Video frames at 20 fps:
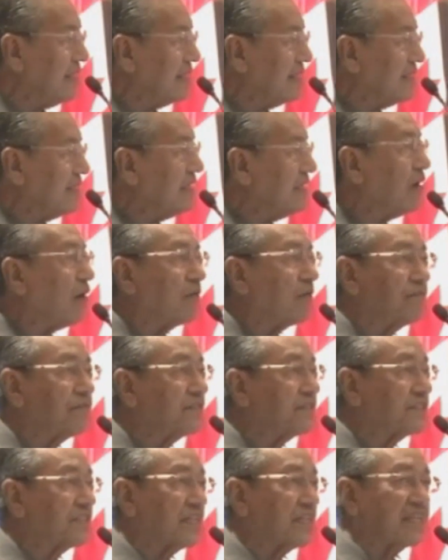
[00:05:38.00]
The
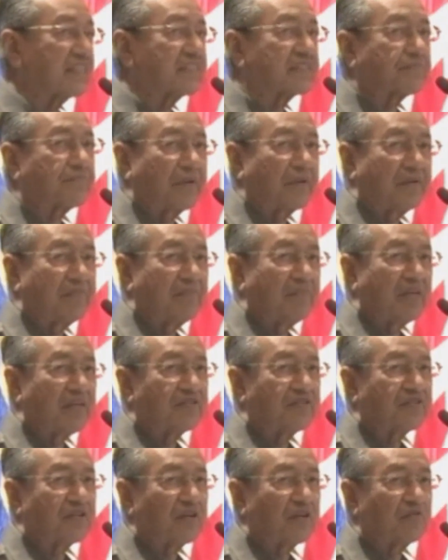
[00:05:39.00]
official
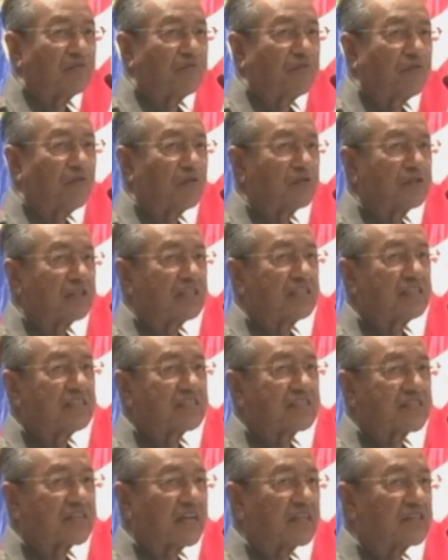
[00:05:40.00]
explanation for the
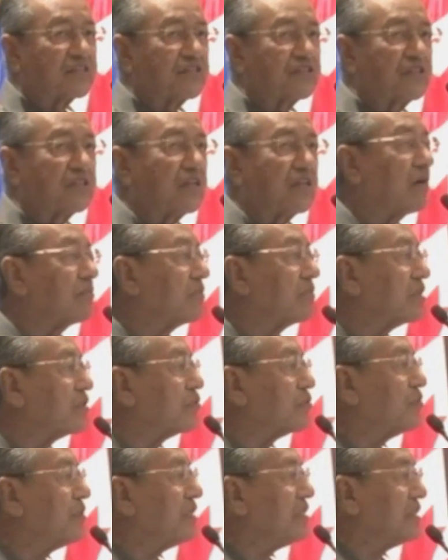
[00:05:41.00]
destruction of the
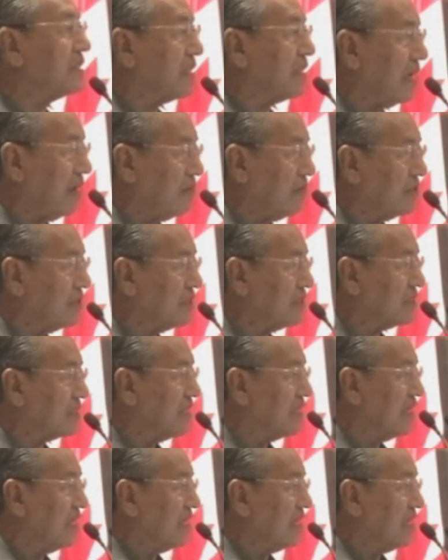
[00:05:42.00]
Twin Towers